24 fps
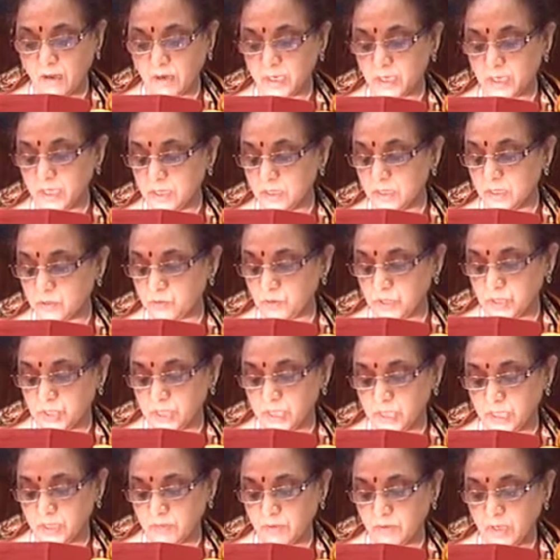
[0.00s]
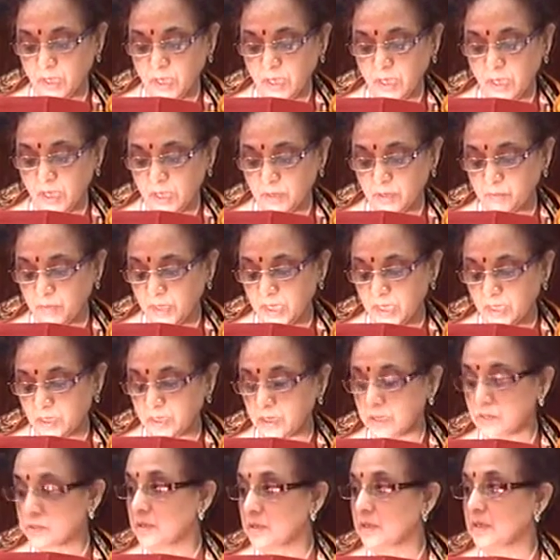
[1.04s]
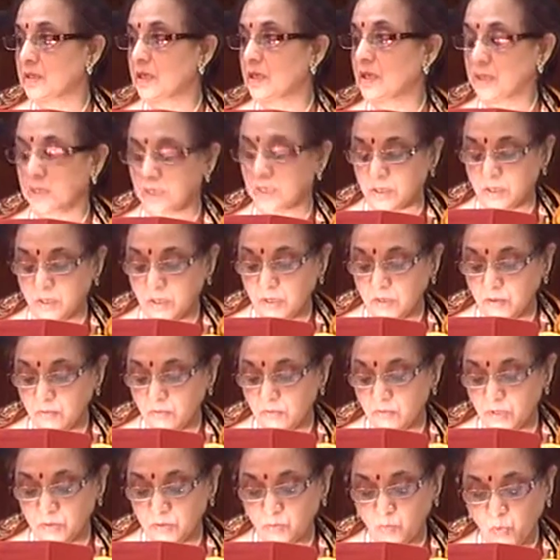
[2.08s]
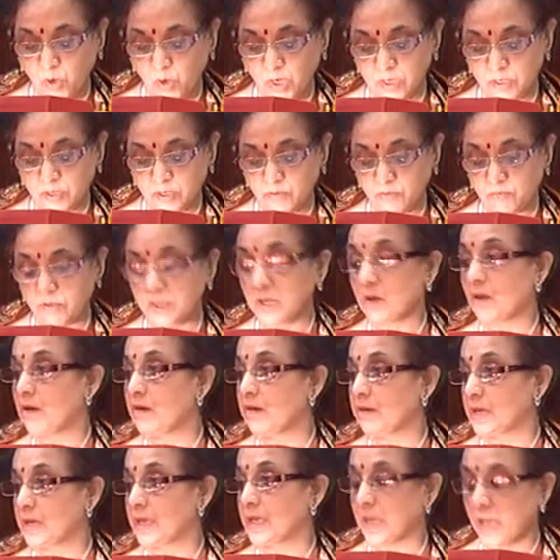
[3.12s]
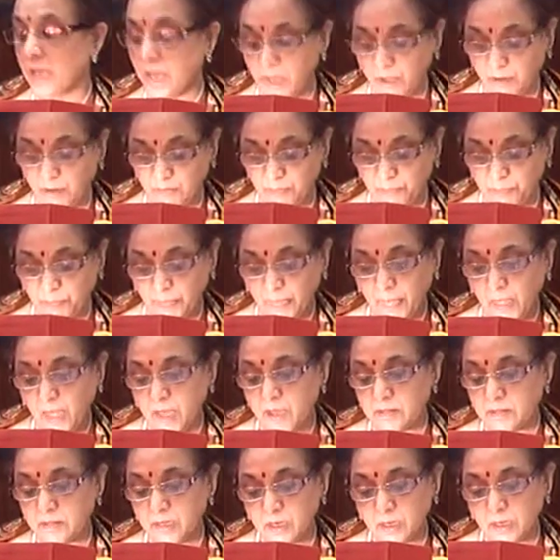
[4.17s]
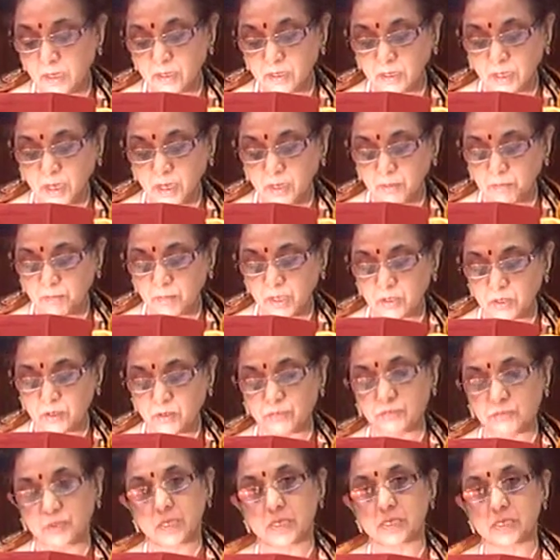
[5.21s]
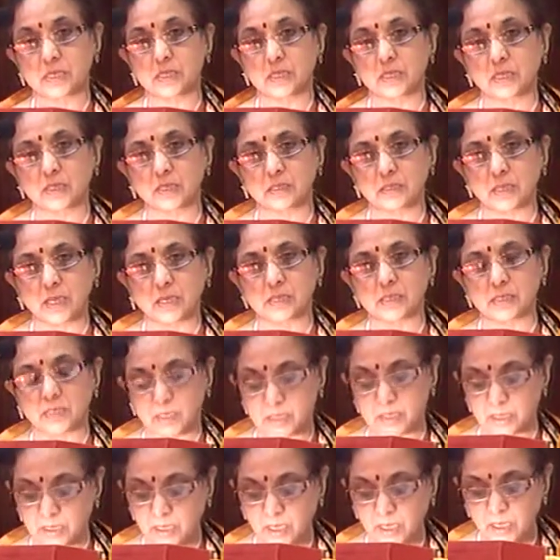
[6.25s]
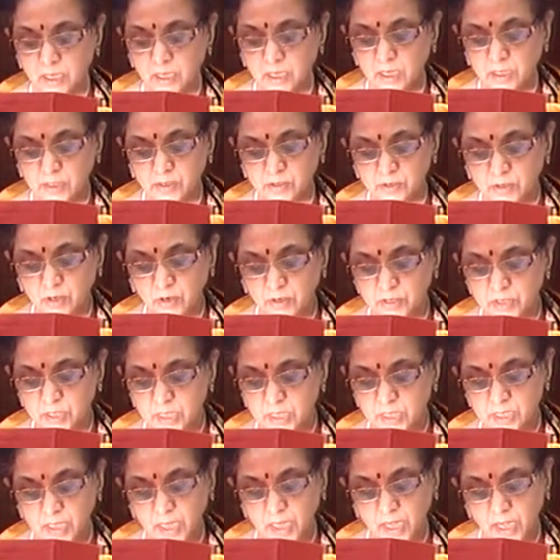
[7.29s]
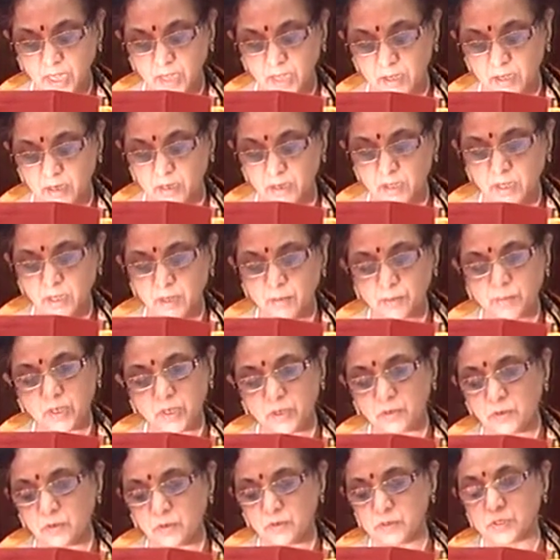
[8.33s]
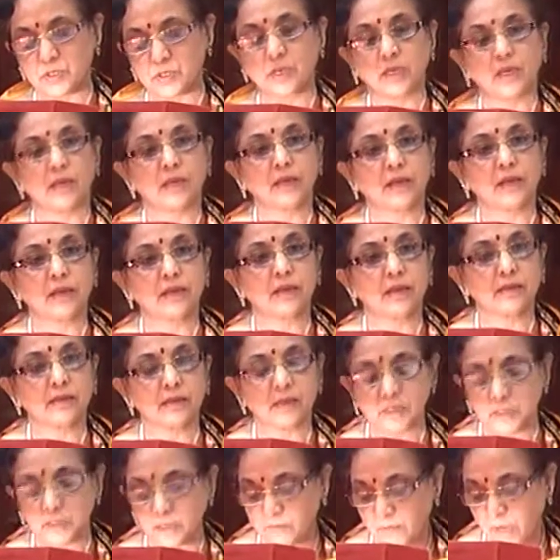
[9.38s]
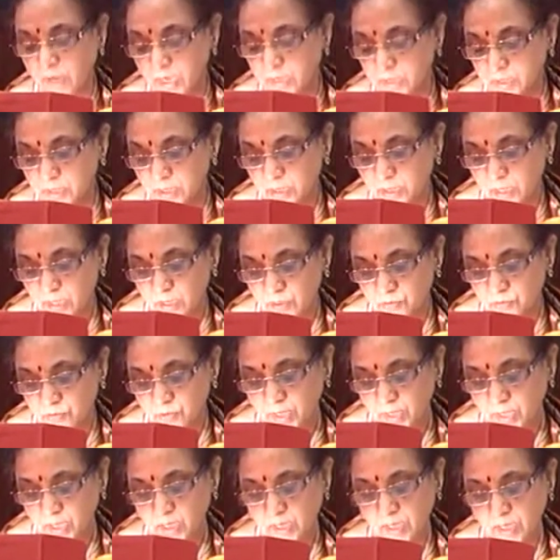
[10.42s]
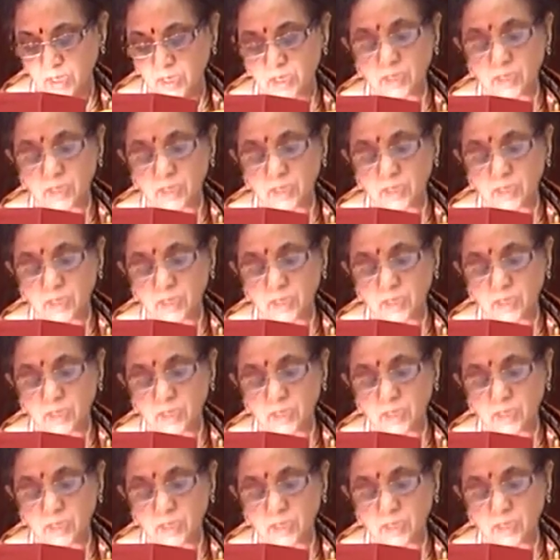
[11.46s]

are eager to achieve and being concentrated with what we already have. The contentment of this success is not just here, because it doesn't divide the country.